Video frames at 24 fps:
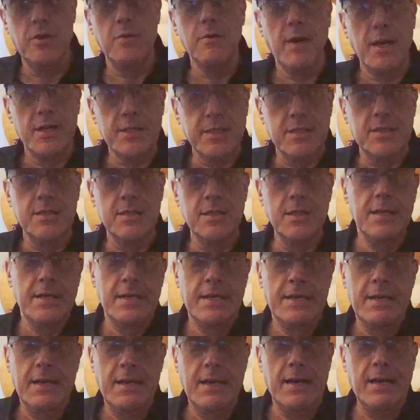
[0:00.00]
U.S.
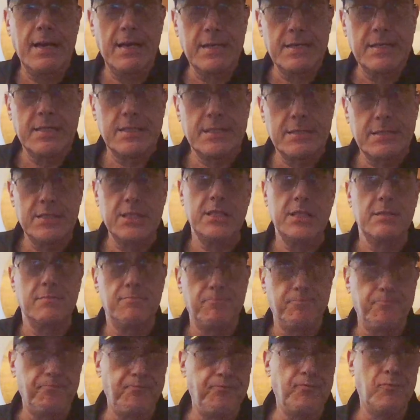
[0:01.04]
Uh,
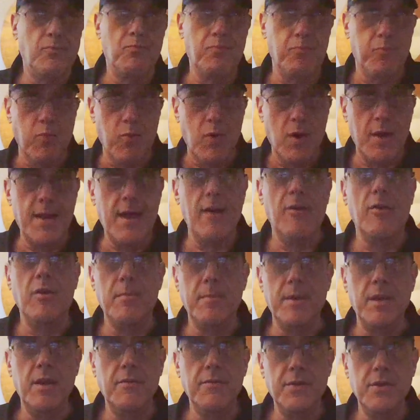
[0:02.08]
one
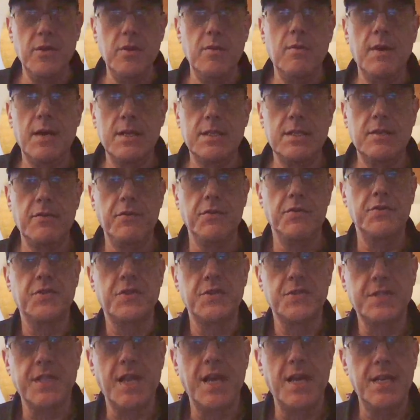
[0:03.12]
element of the U.S. civil
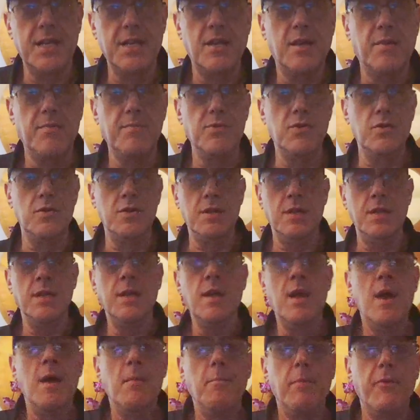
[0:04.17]
society
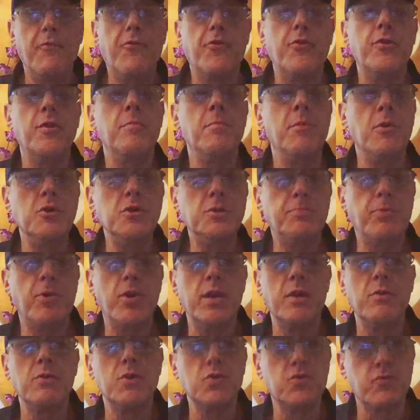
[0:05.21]
community. But for the most
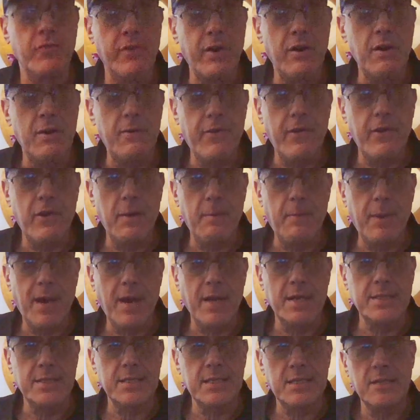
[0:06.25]
part, it was very, very
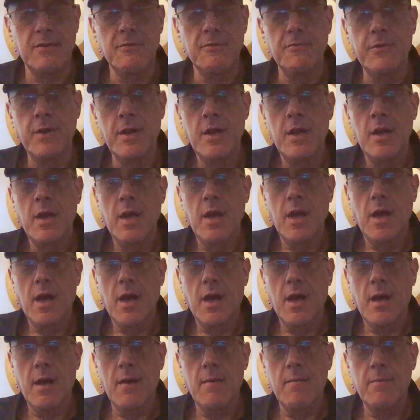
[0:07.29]
positive.
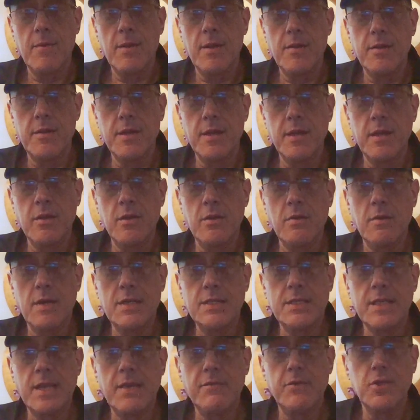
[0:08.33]
Um, the
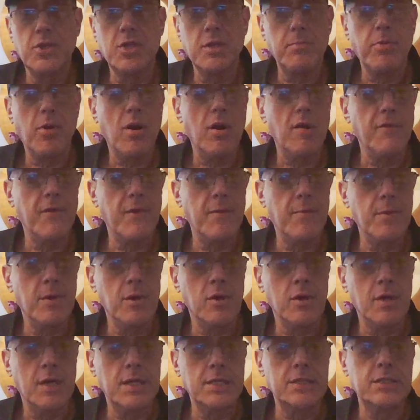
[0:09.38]
U.S. Navy ship Harvey
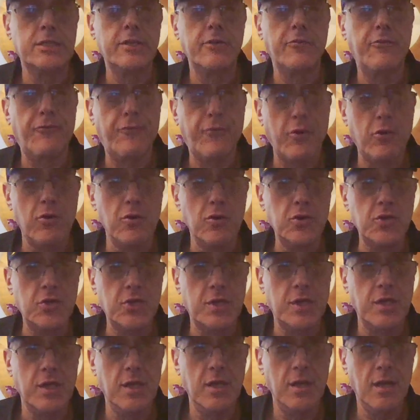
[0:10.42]
Milk is the
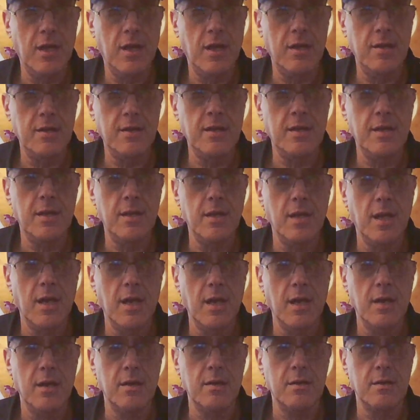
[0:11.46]
first uh,